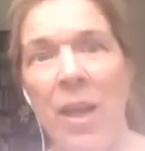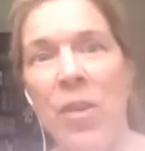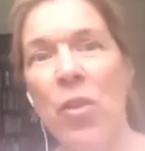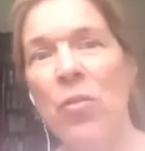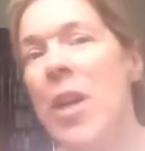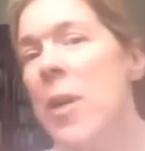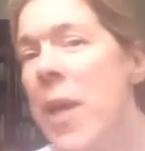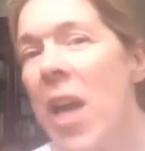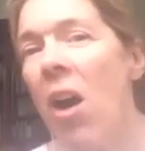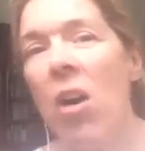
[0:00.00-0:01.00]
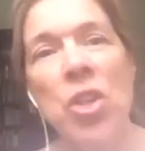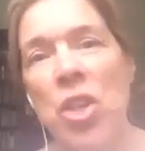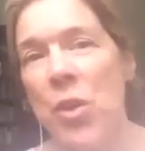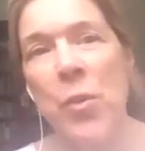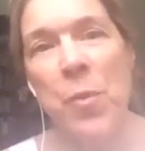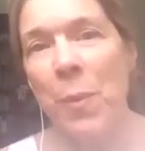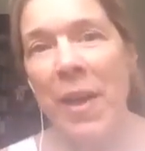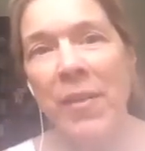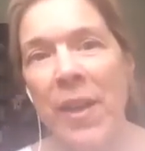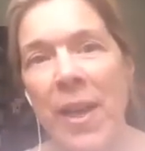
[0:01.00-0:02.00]
That really we can't use
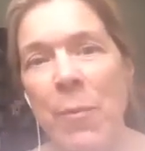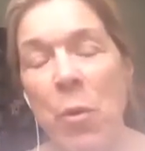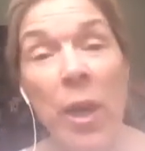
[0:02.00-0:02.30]
plastic anymore.